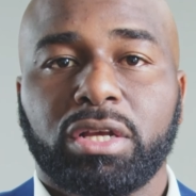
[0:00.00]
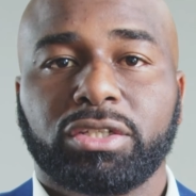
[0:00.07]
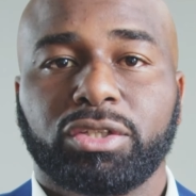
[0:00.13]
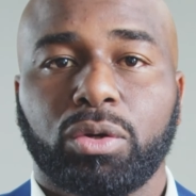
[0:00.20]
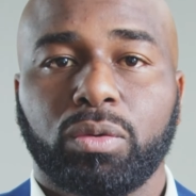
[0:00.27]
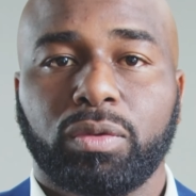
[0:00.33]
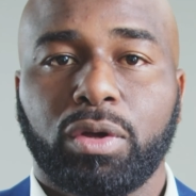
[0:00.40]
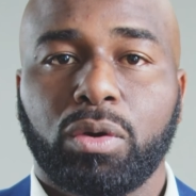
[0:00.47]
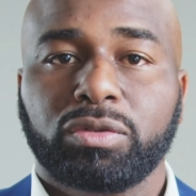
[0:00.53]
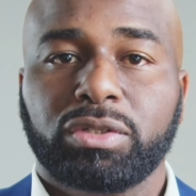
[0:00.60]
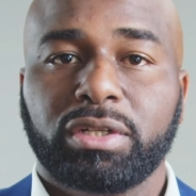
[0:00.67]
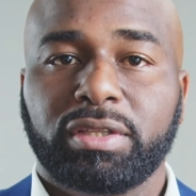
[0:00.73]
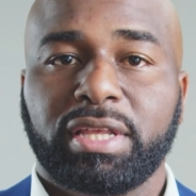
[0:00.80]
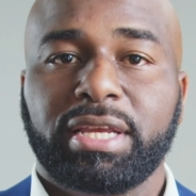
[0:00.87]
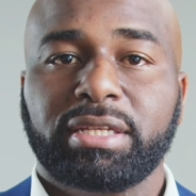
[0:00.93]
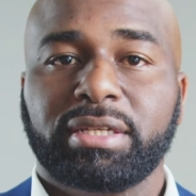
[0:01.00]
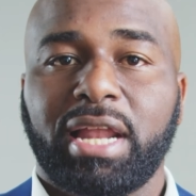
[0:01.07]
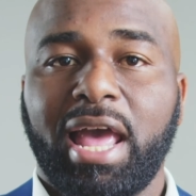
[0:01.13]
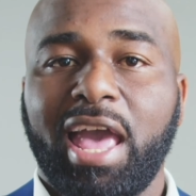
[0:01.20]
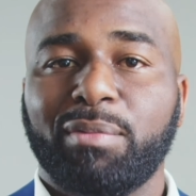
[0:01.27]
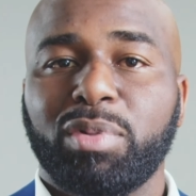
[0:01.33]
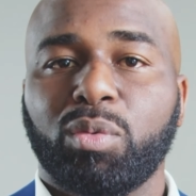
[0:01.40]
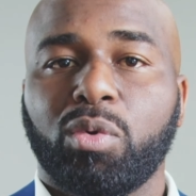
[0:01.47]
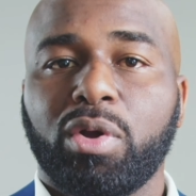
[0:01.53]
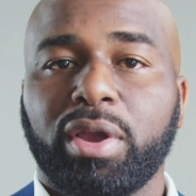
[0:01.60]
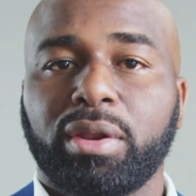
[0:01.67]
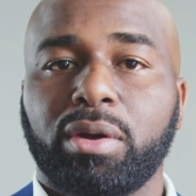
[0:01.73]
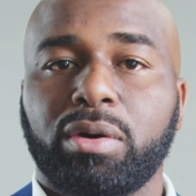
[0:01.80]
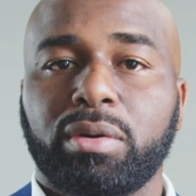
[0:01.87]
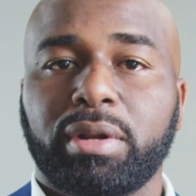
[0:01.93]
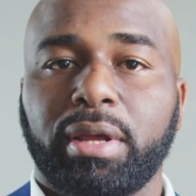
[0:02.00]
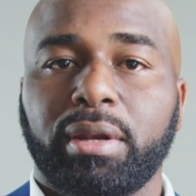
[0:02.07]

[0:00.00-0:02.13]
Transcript: So those are the things that I have been working on,